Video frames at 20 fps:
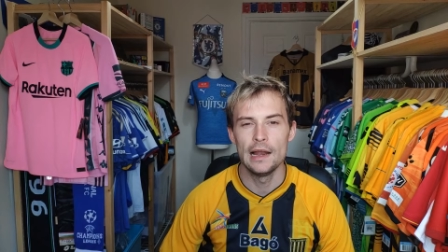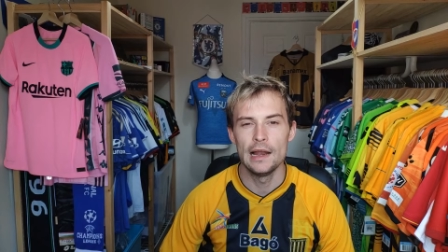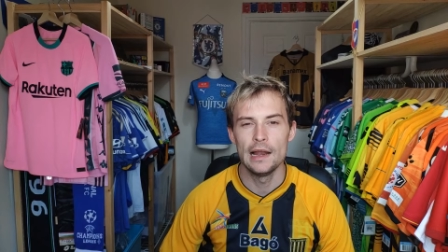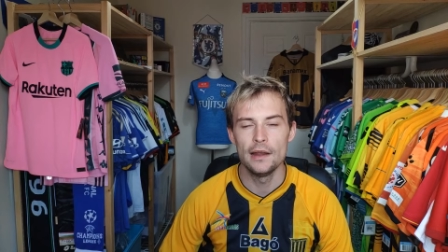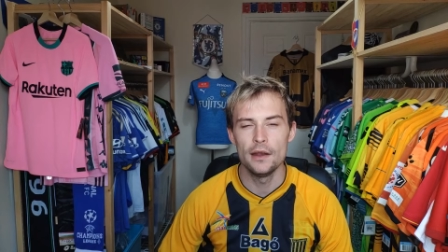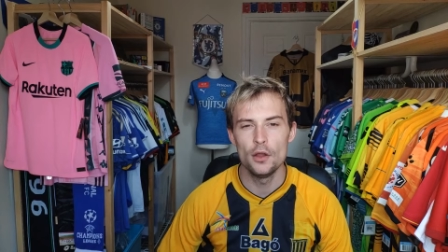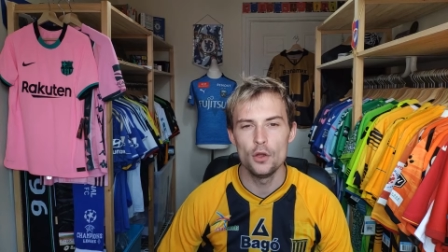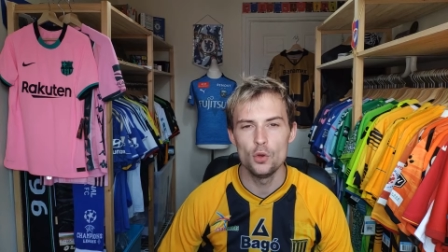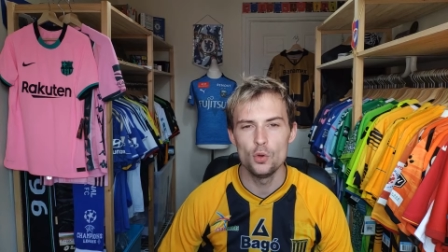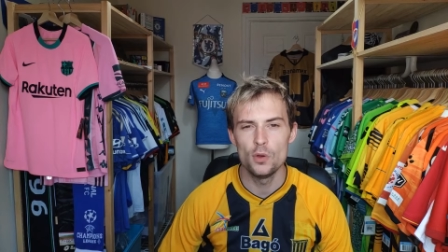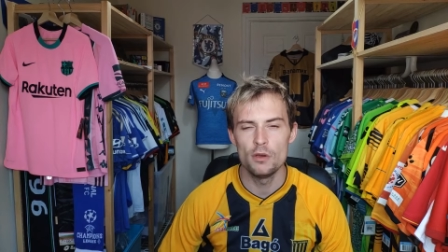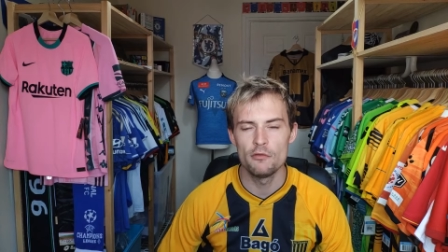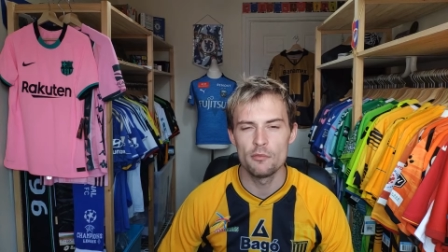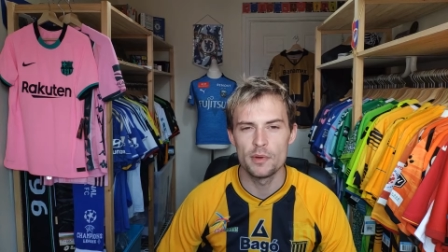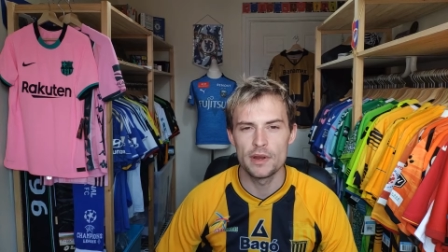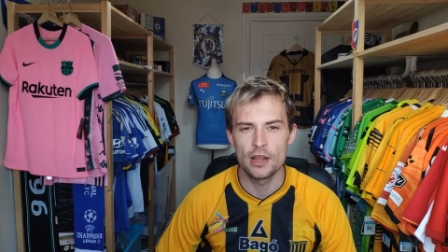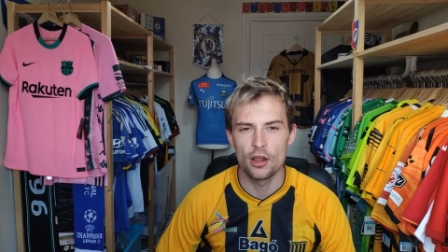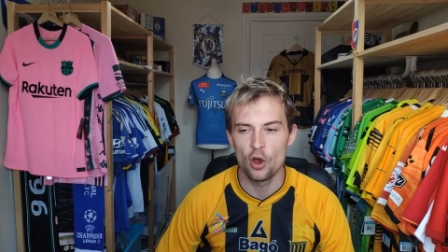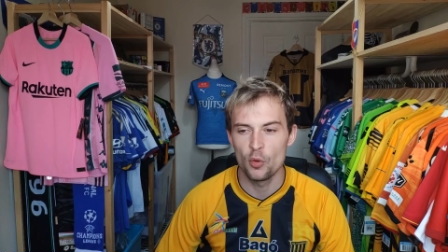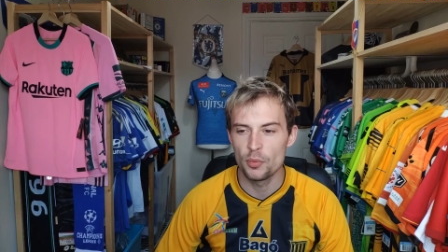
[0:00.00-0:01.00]
Hello
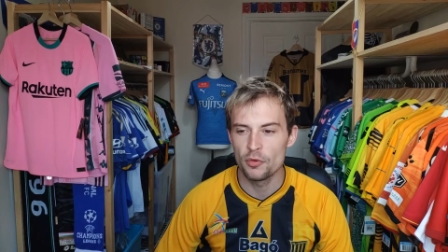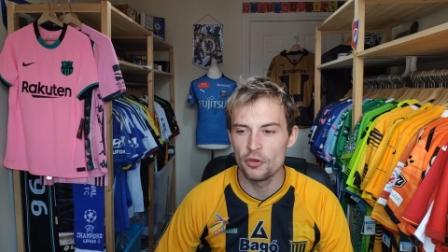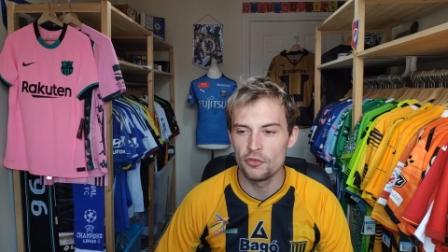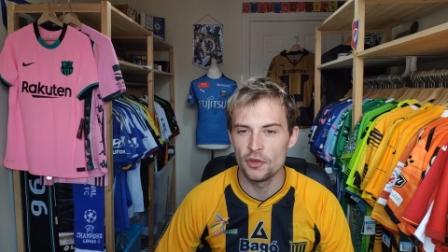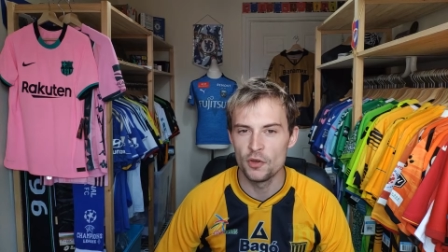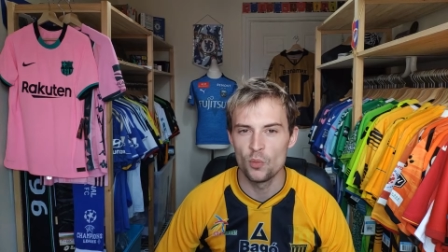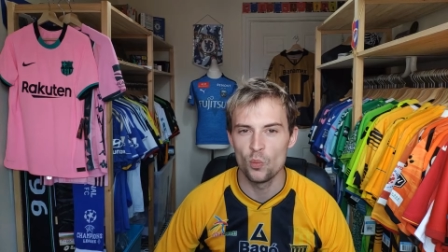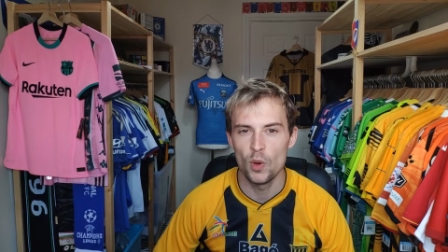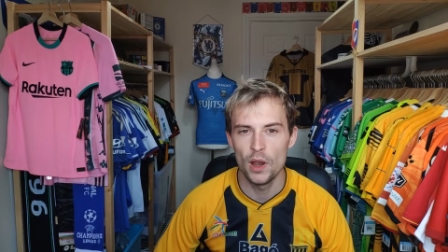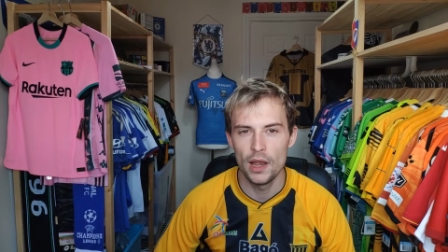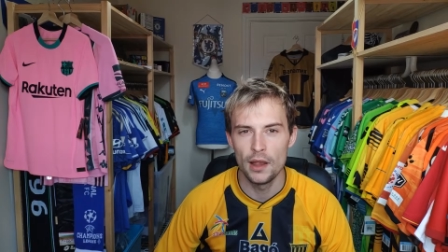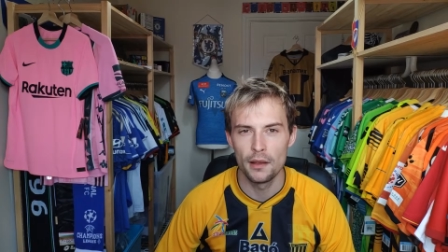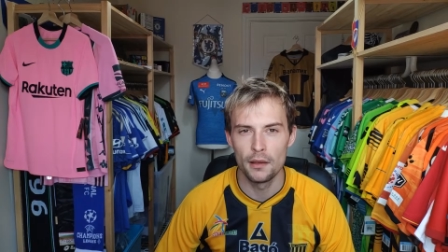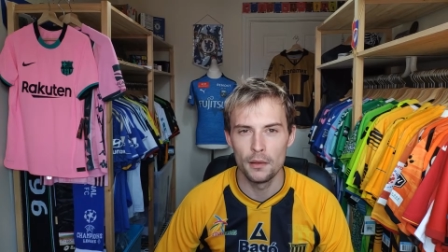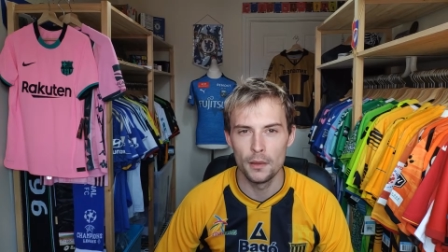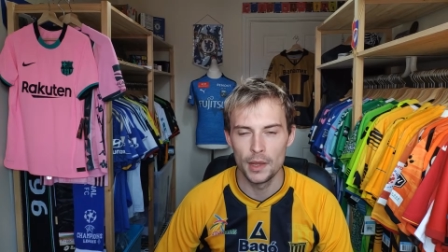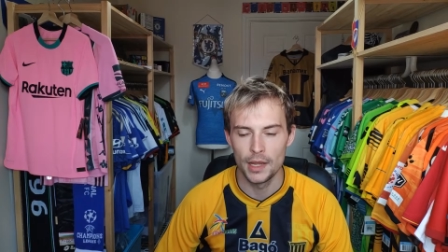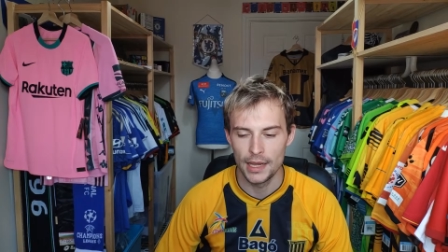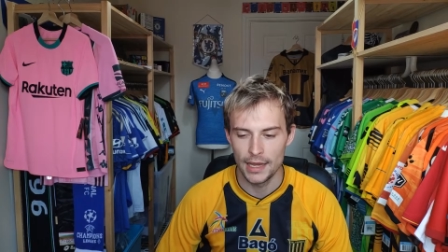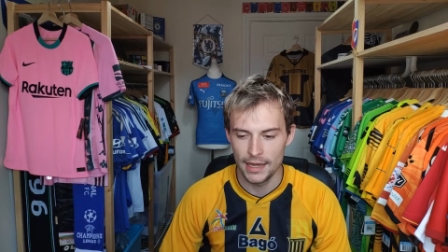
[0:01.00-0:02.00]
everybody, I hope you're doing
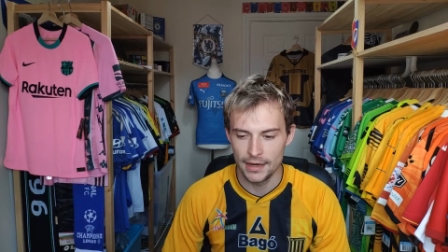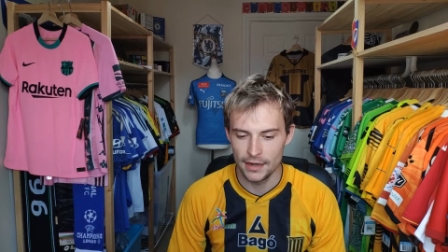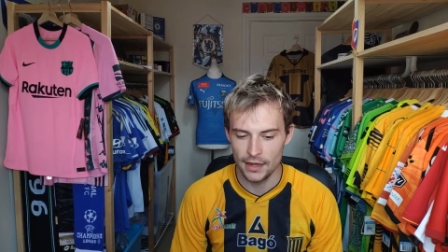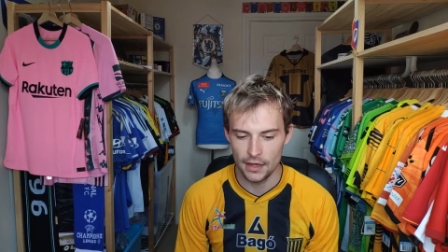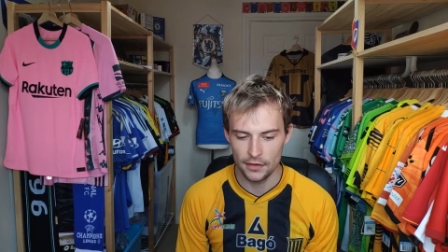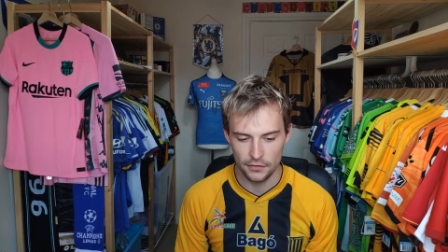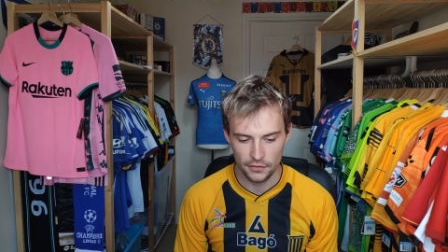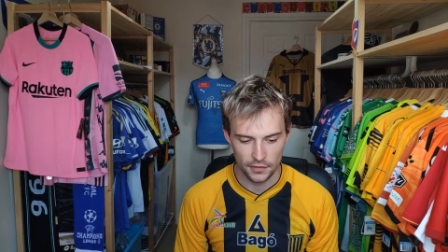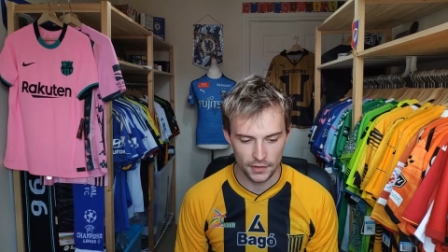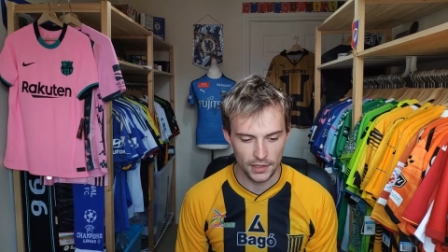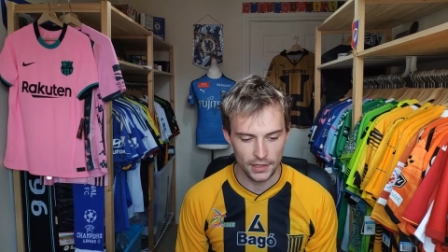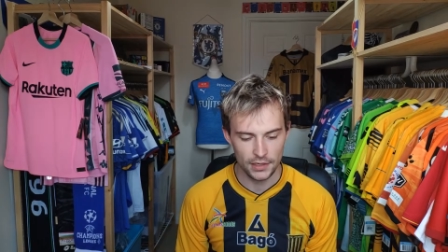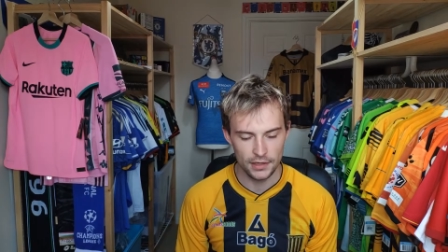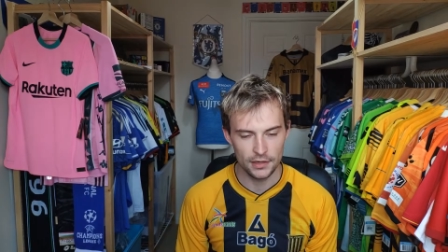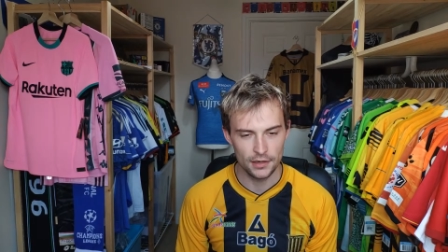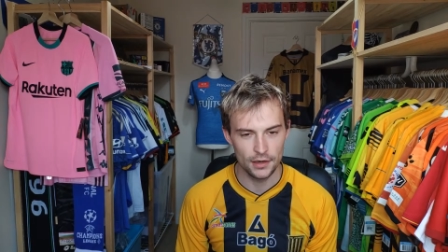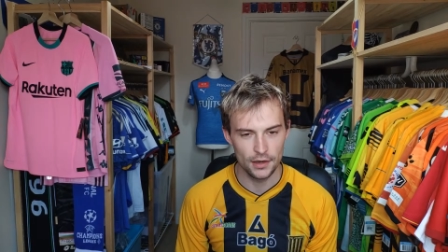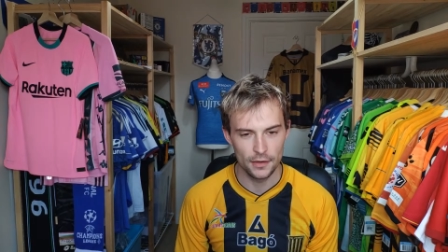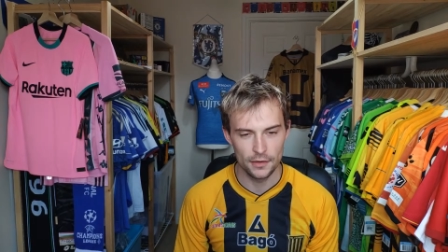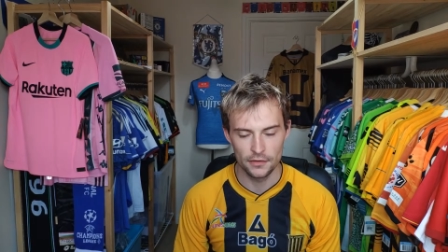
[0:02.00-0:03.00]
well, and as
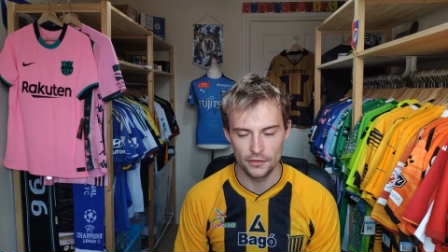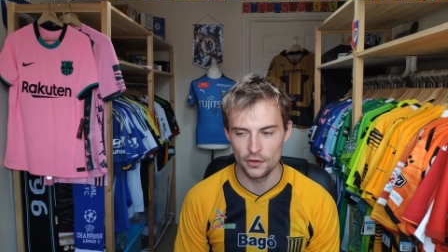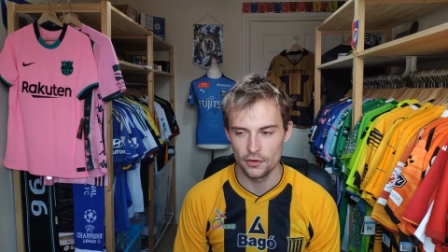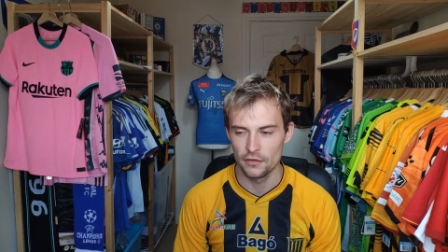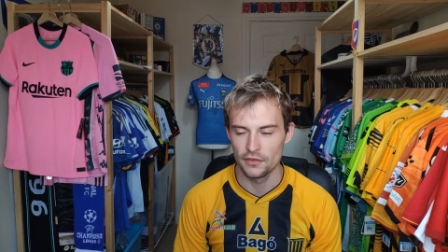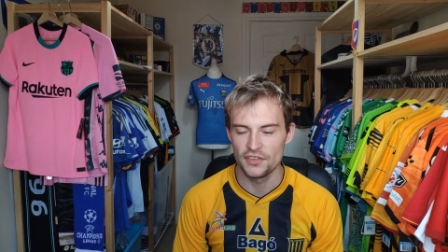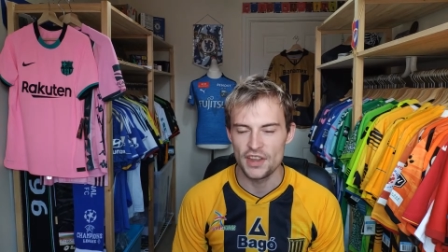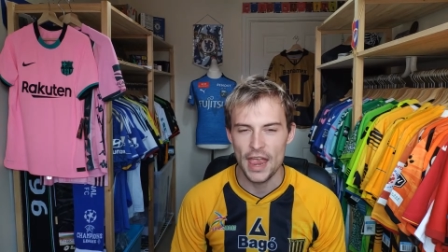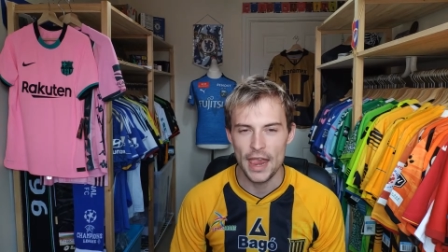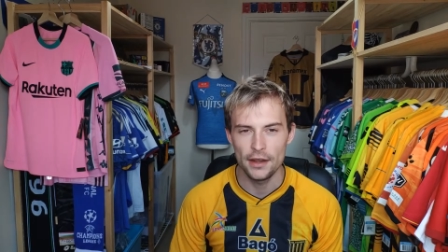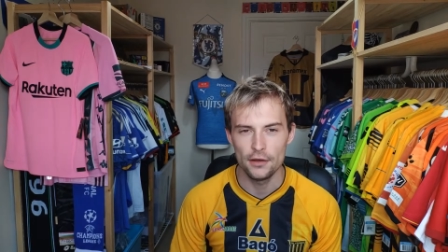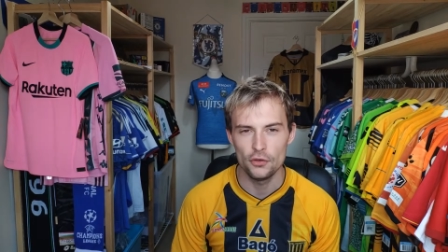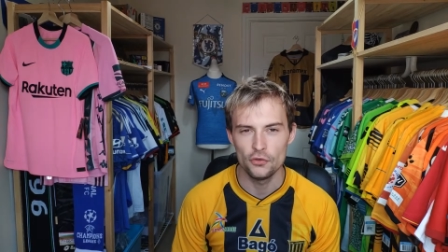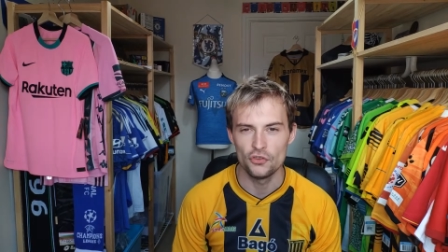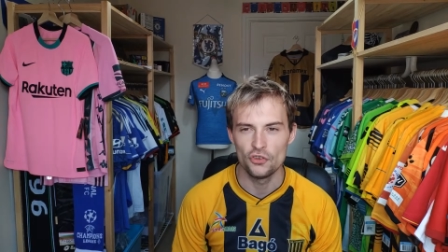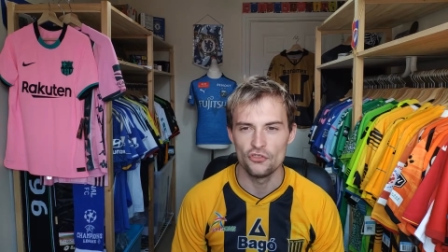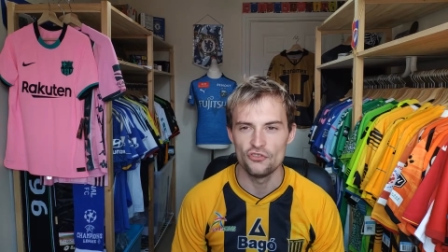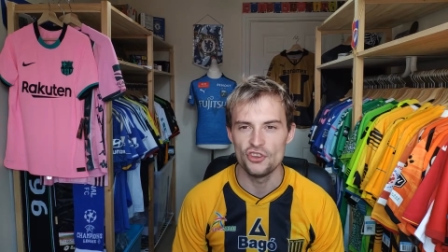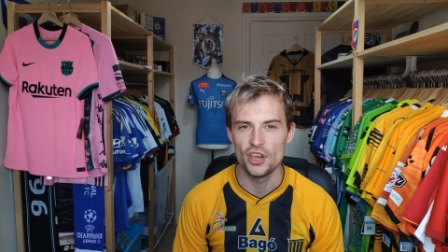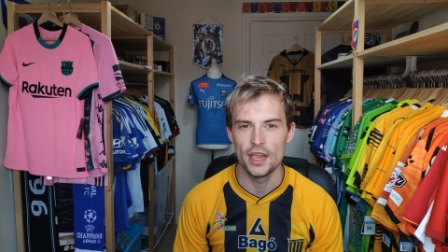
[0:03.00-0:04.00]
the sort of the title
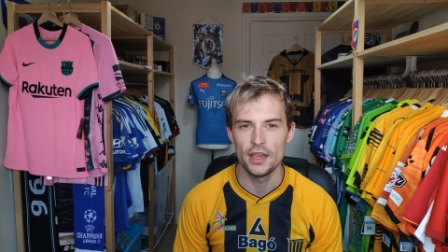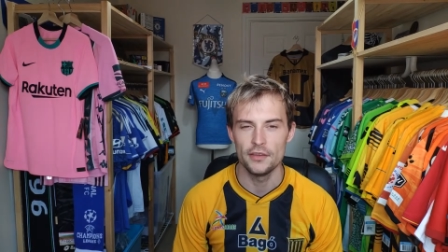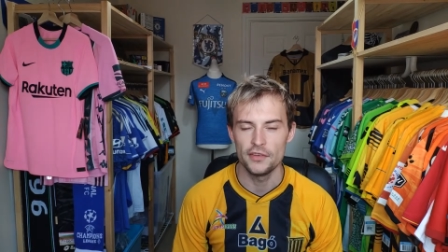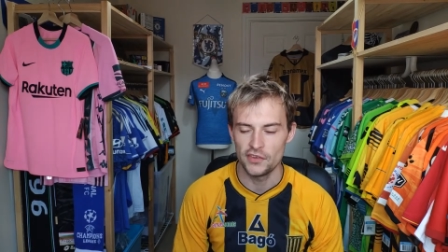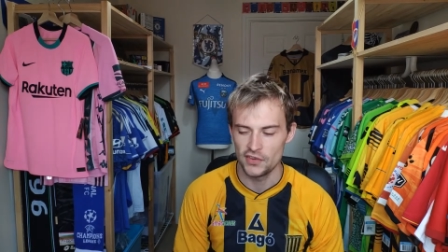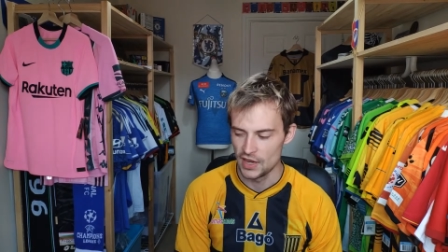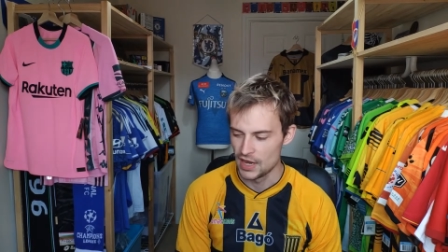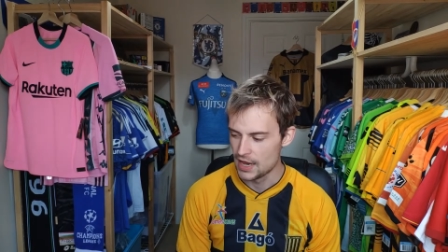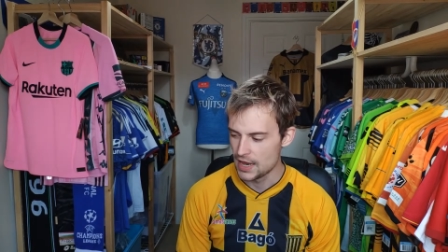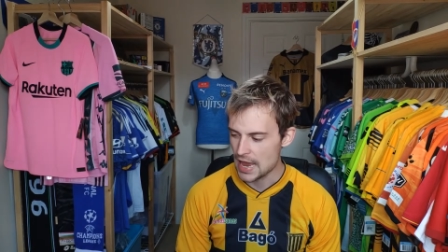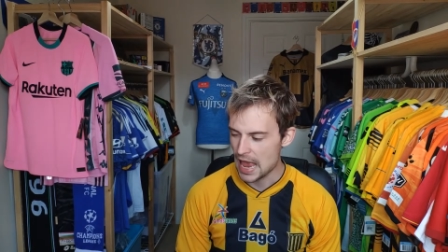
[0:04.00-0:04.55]
suggests,